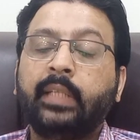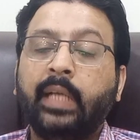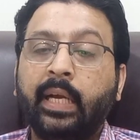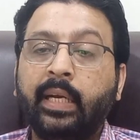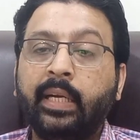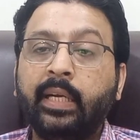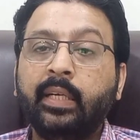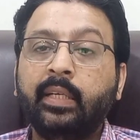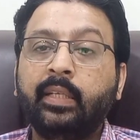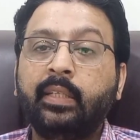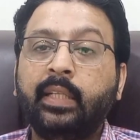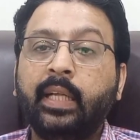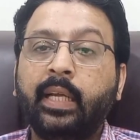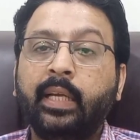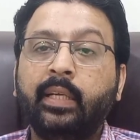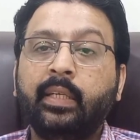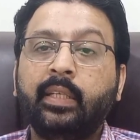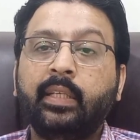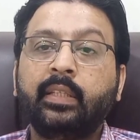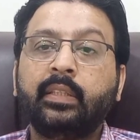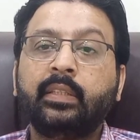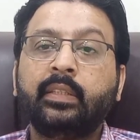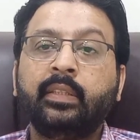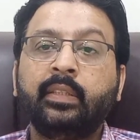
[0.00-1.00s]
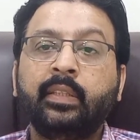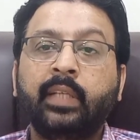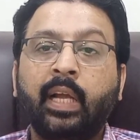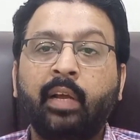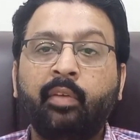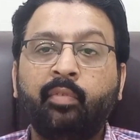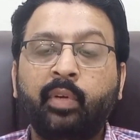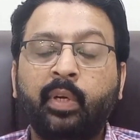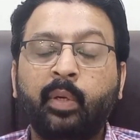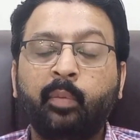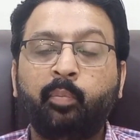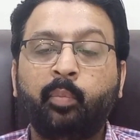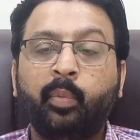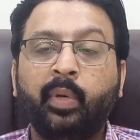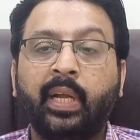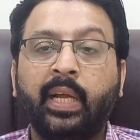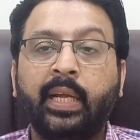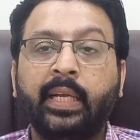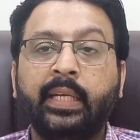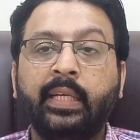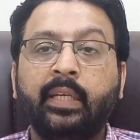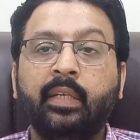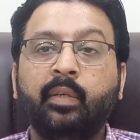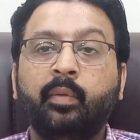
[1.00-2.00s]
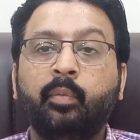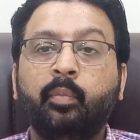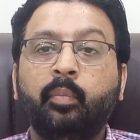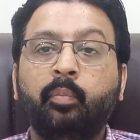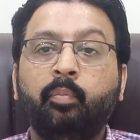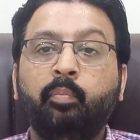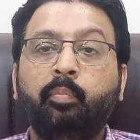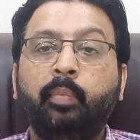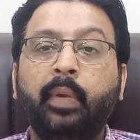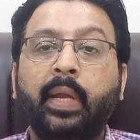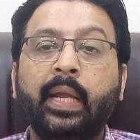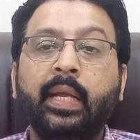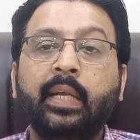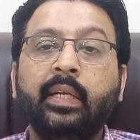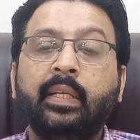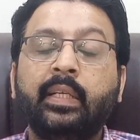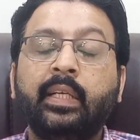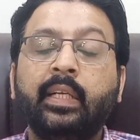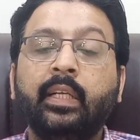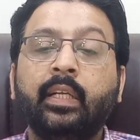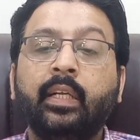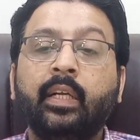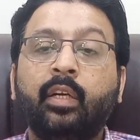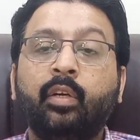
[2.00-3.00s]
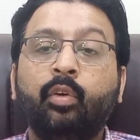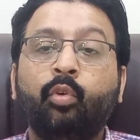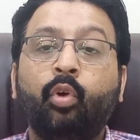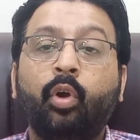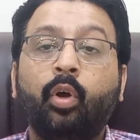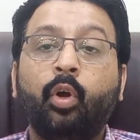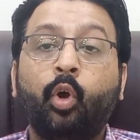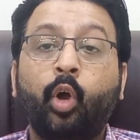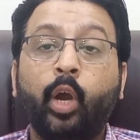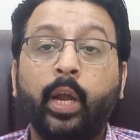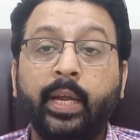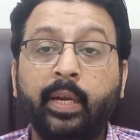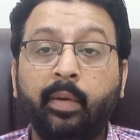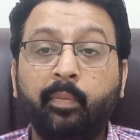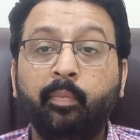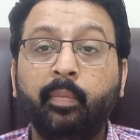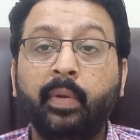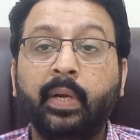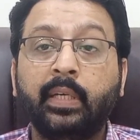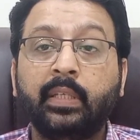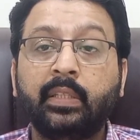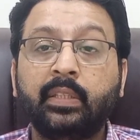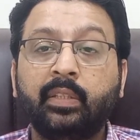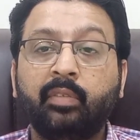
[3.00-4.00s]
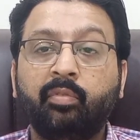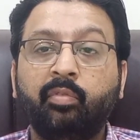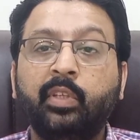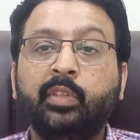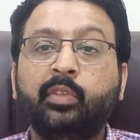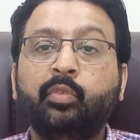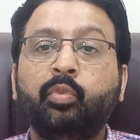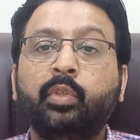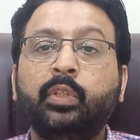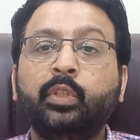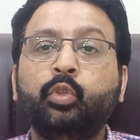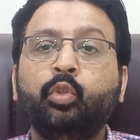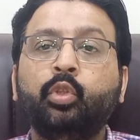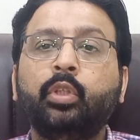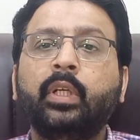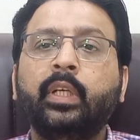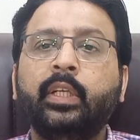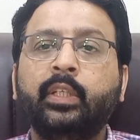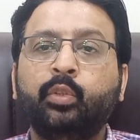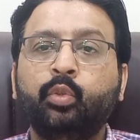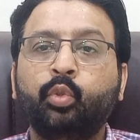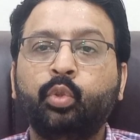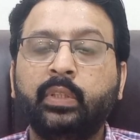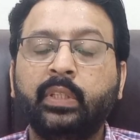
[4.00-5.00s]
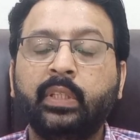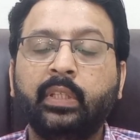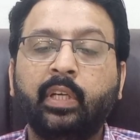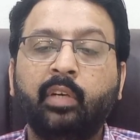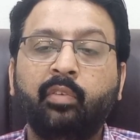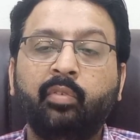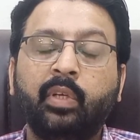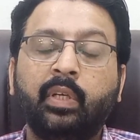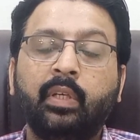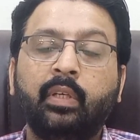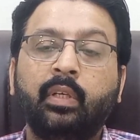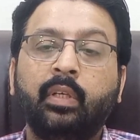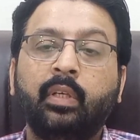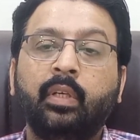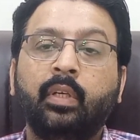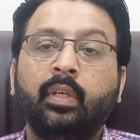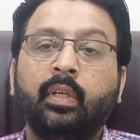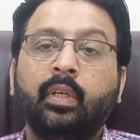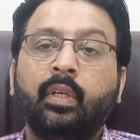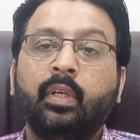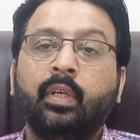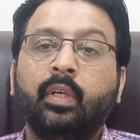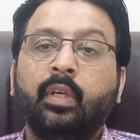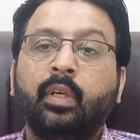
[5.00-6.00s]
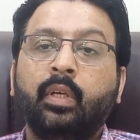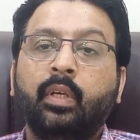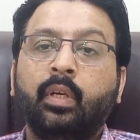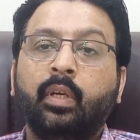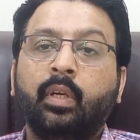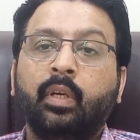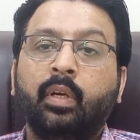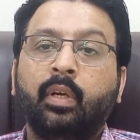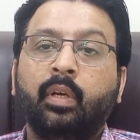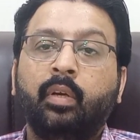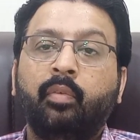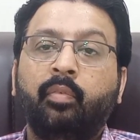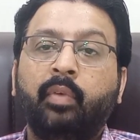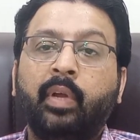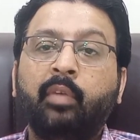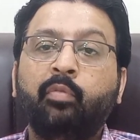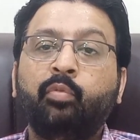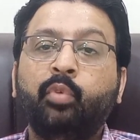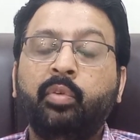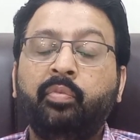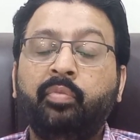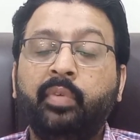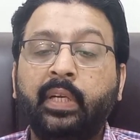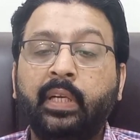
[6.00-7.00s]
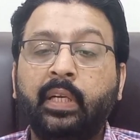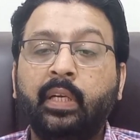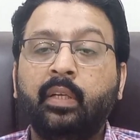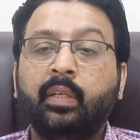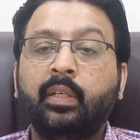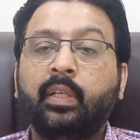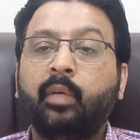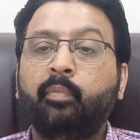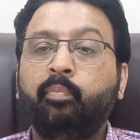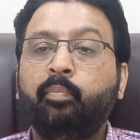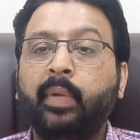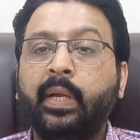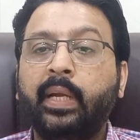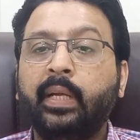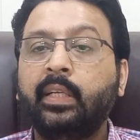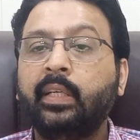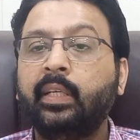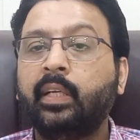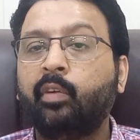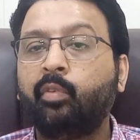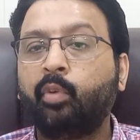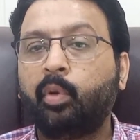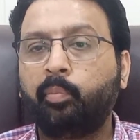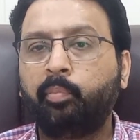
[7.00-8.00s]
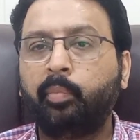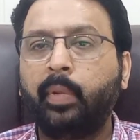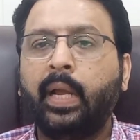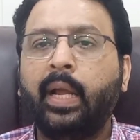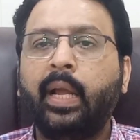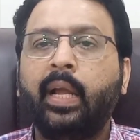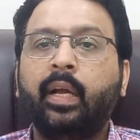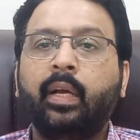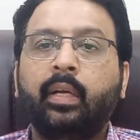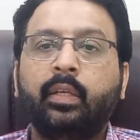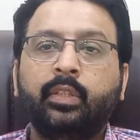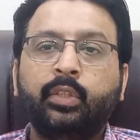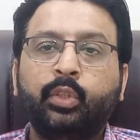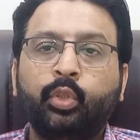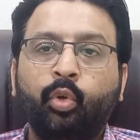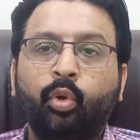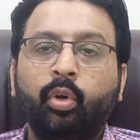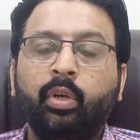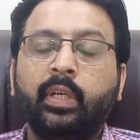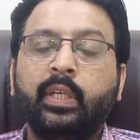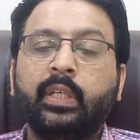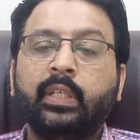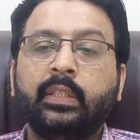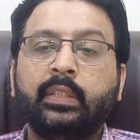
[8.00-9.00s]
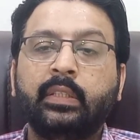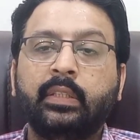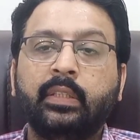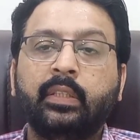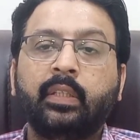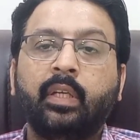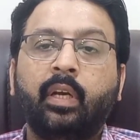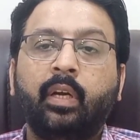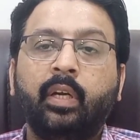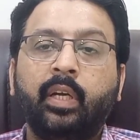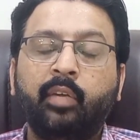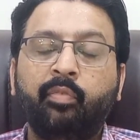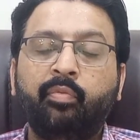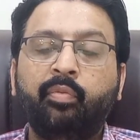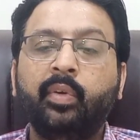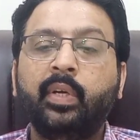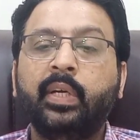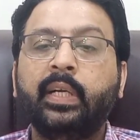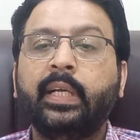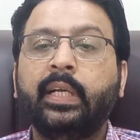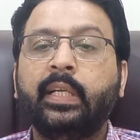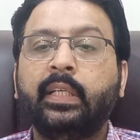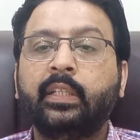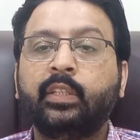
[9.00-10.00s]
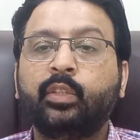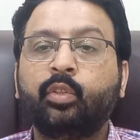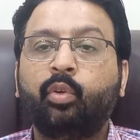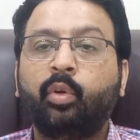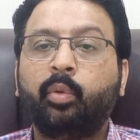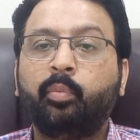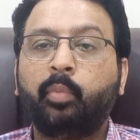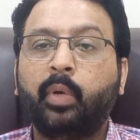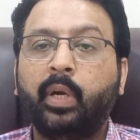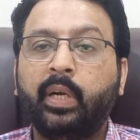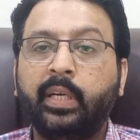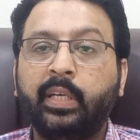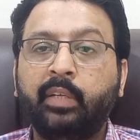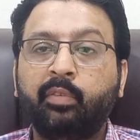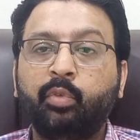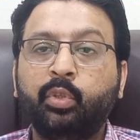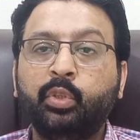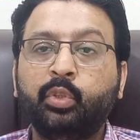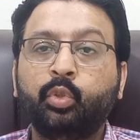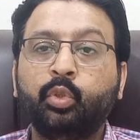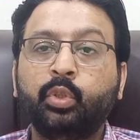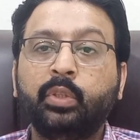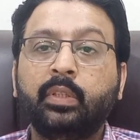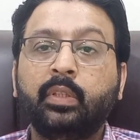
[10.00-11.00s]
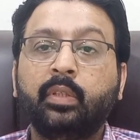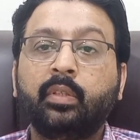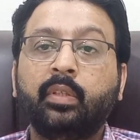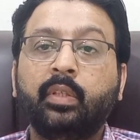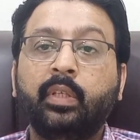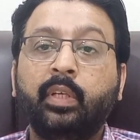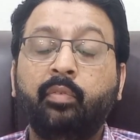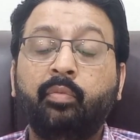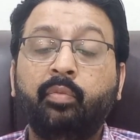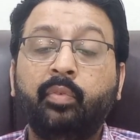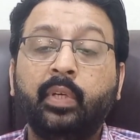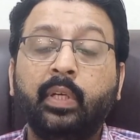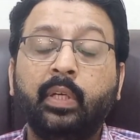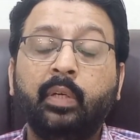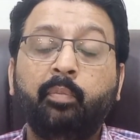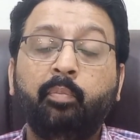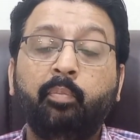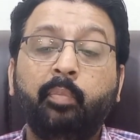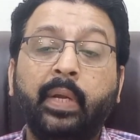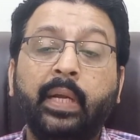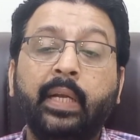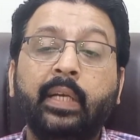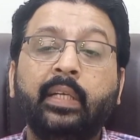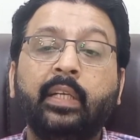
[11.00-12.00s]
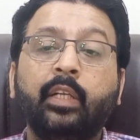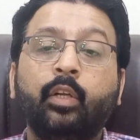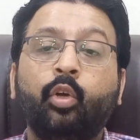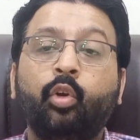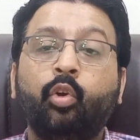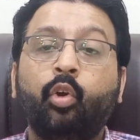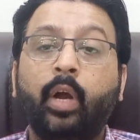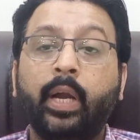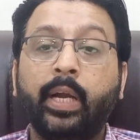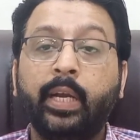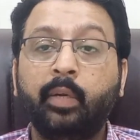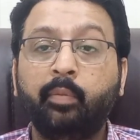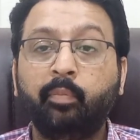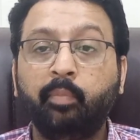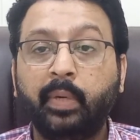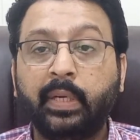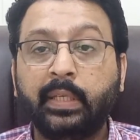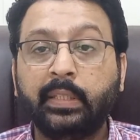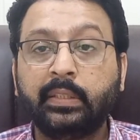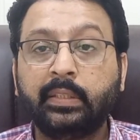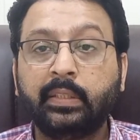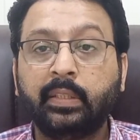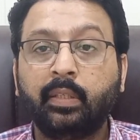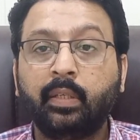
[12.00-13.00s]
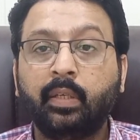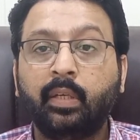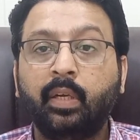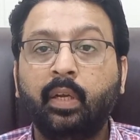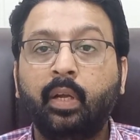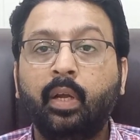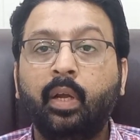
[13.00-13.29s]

Second thing is never apply painkiller ointments, which we usually use in our when we feel the pain in our back, shoulders, or different areas of our body. We use different painkiller ointments.